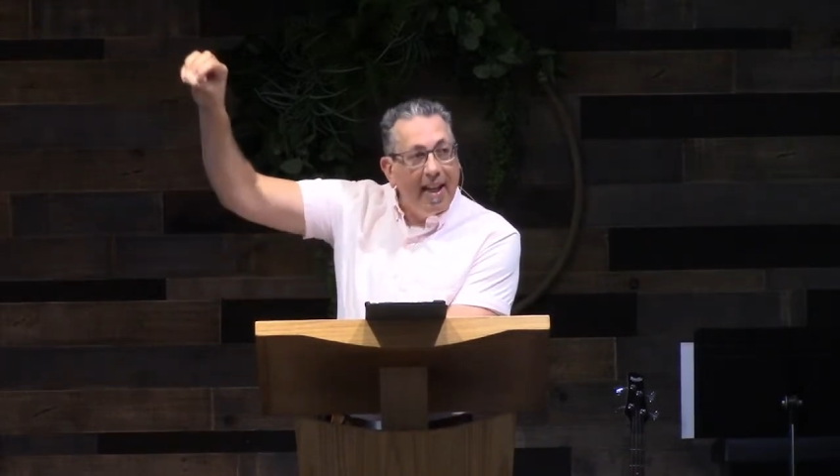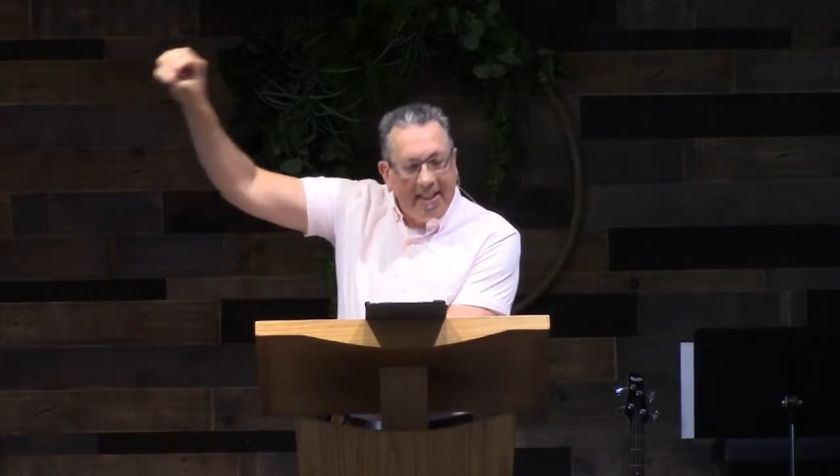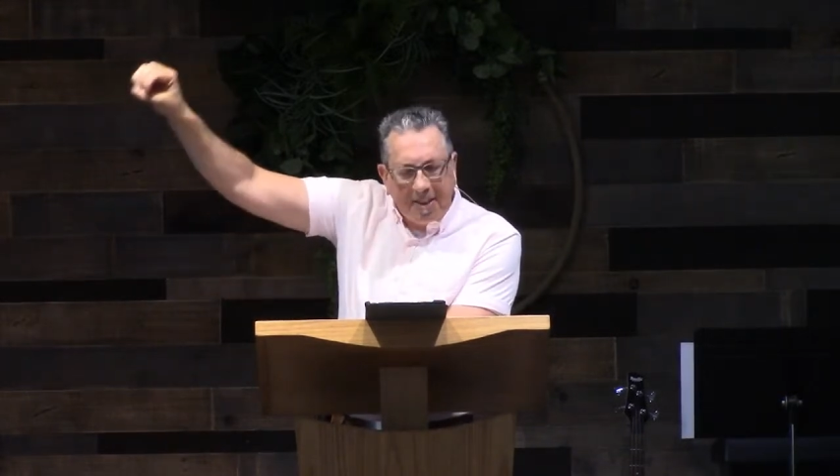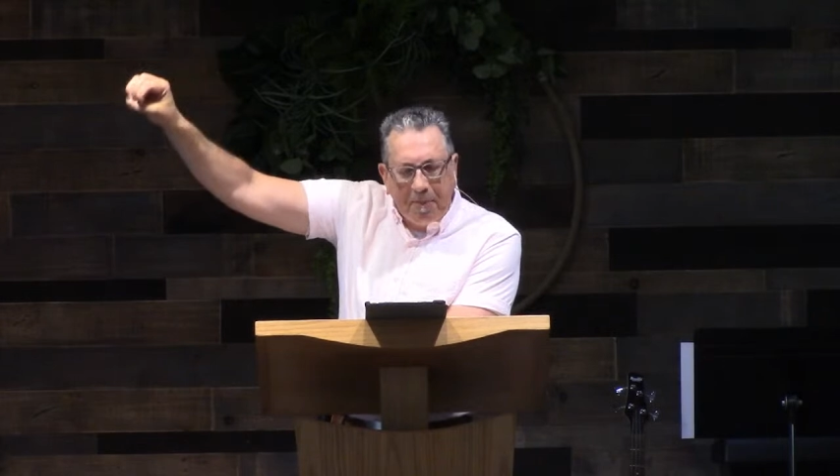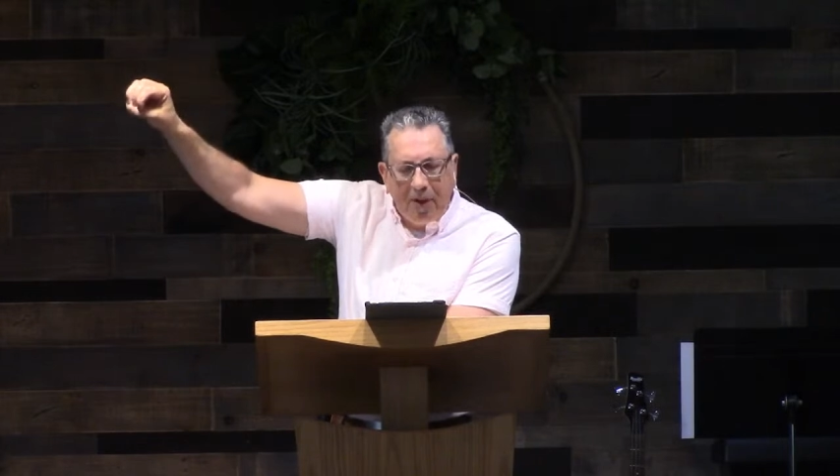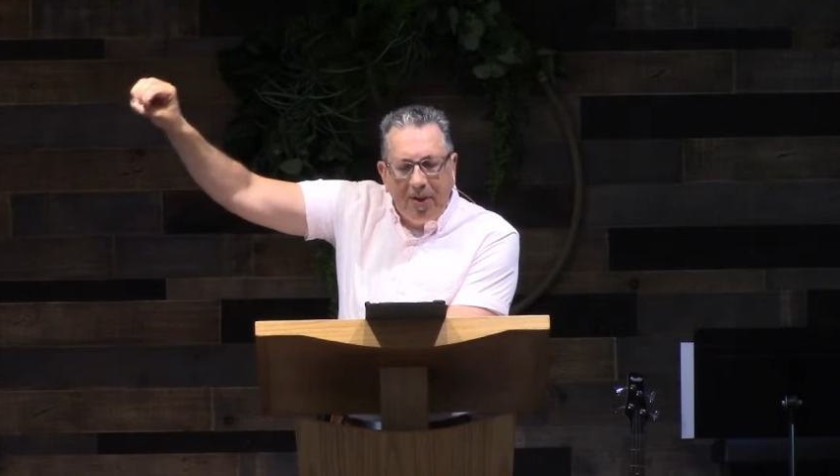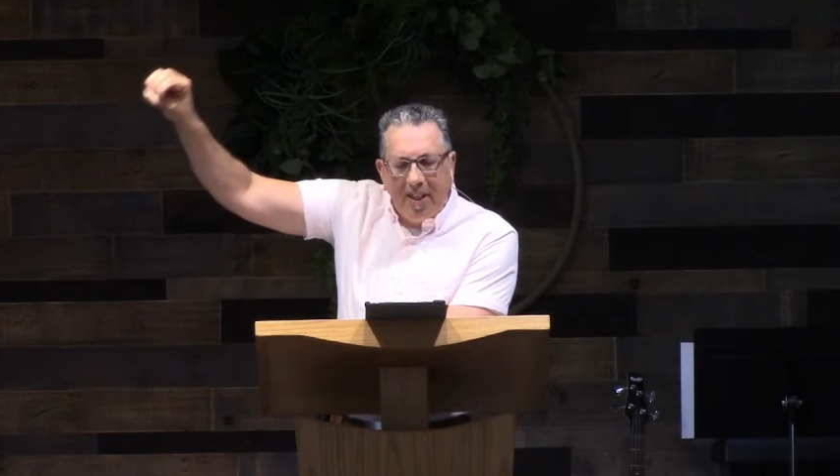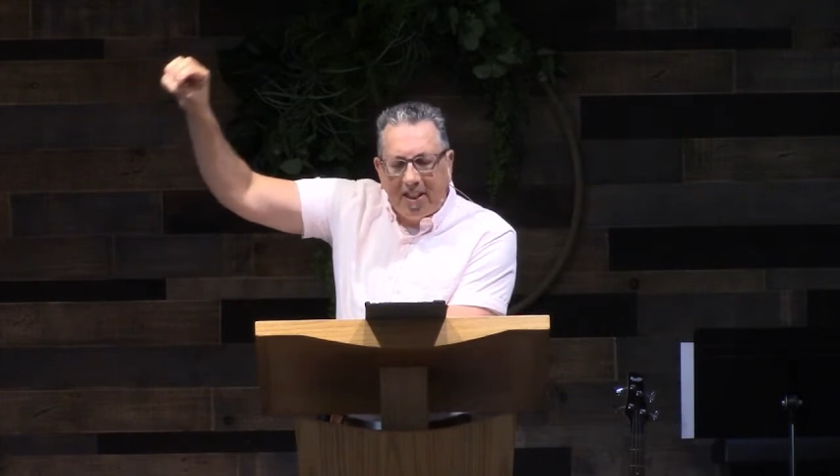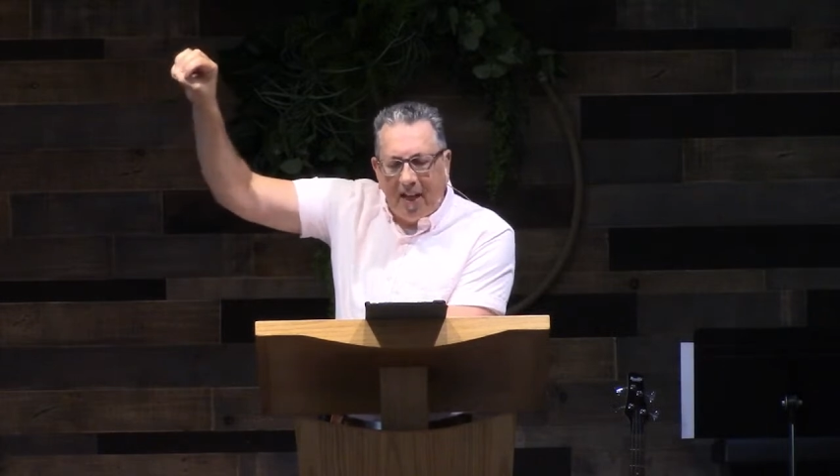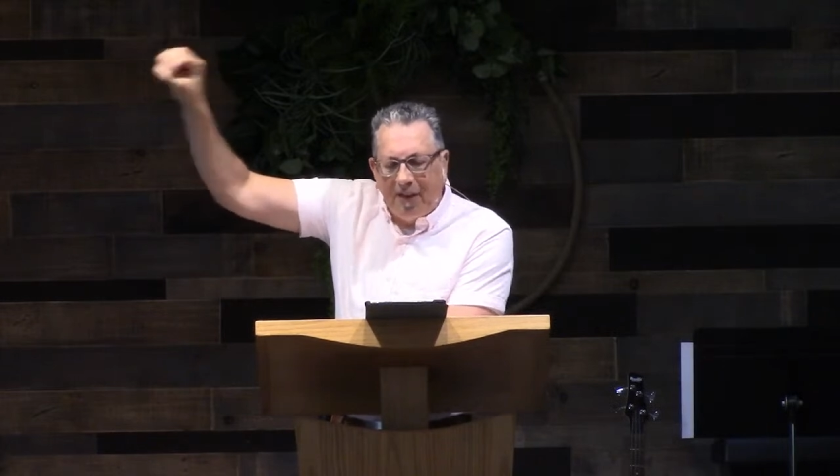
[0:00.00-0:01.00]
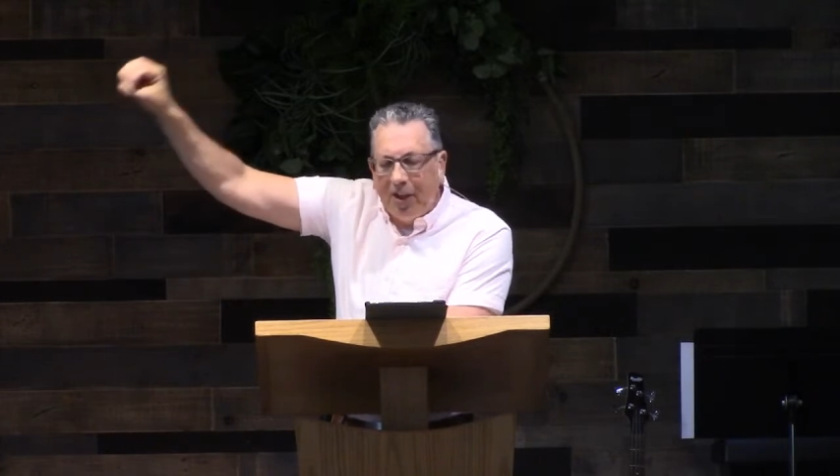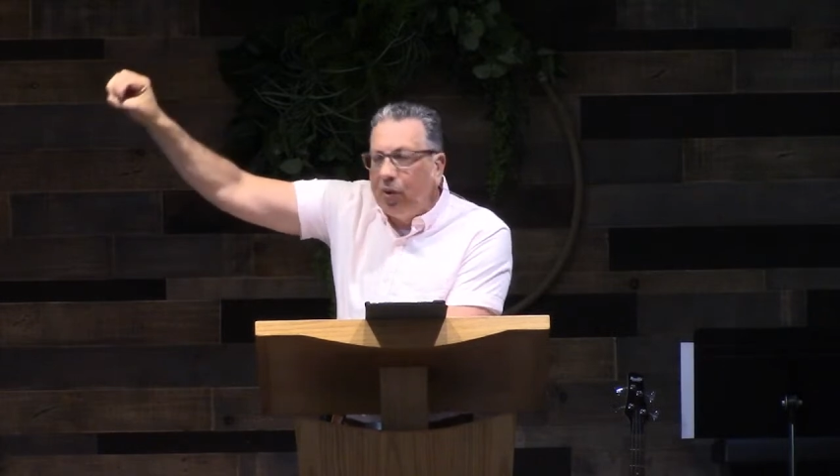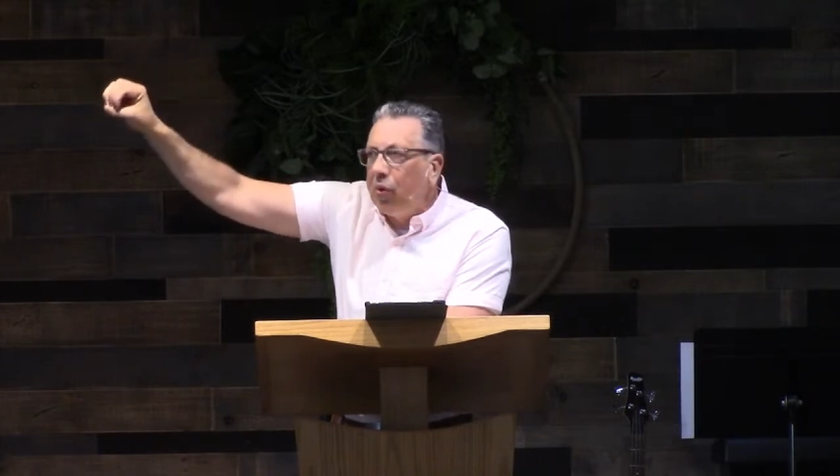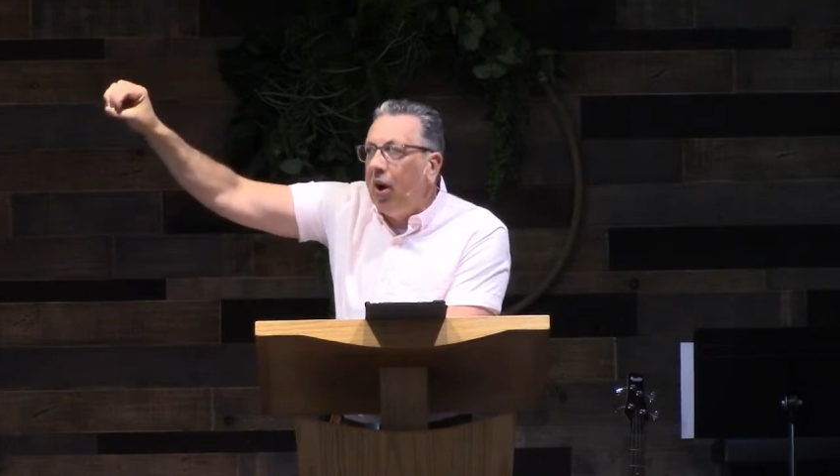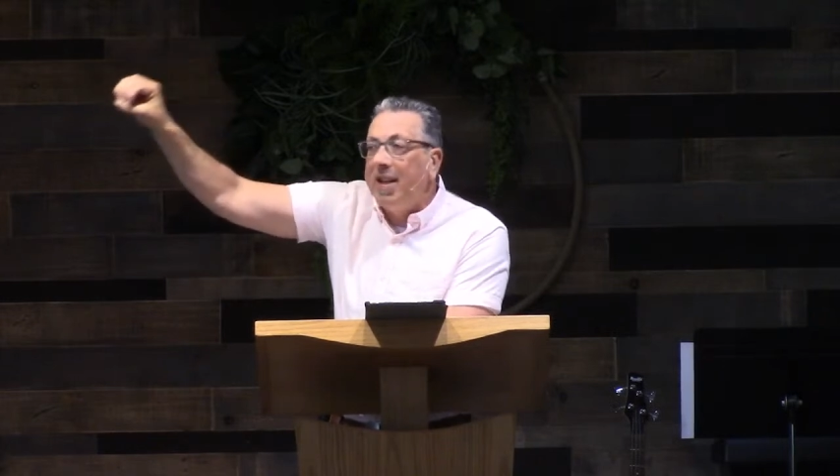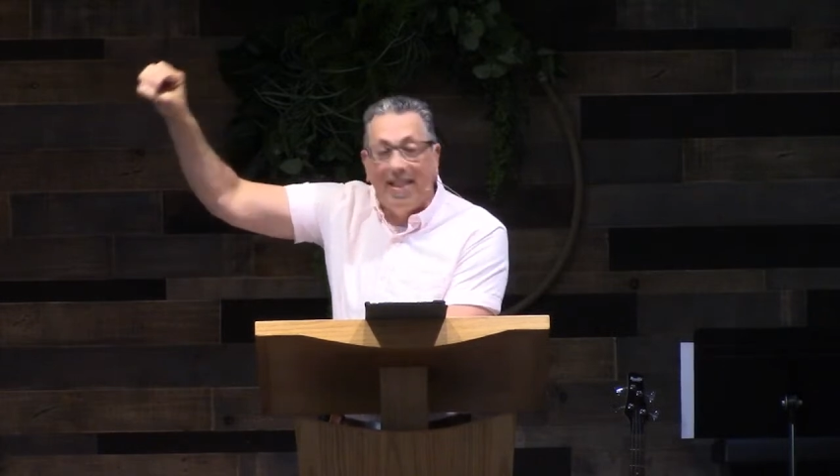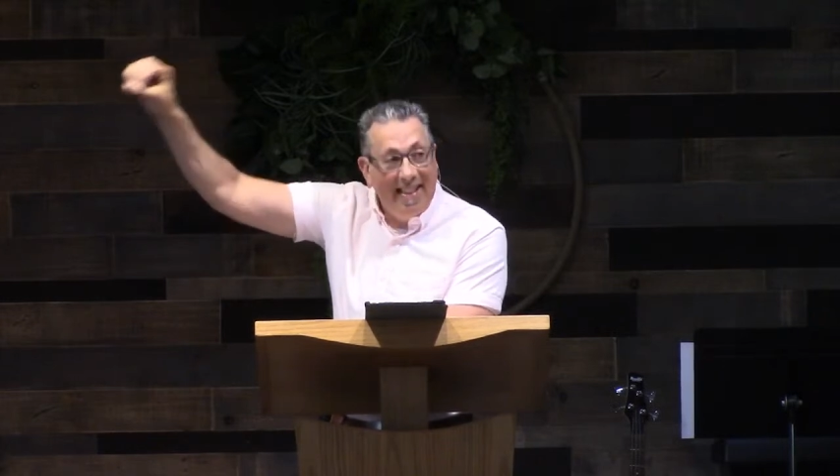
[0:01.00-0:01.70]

experience of a cross,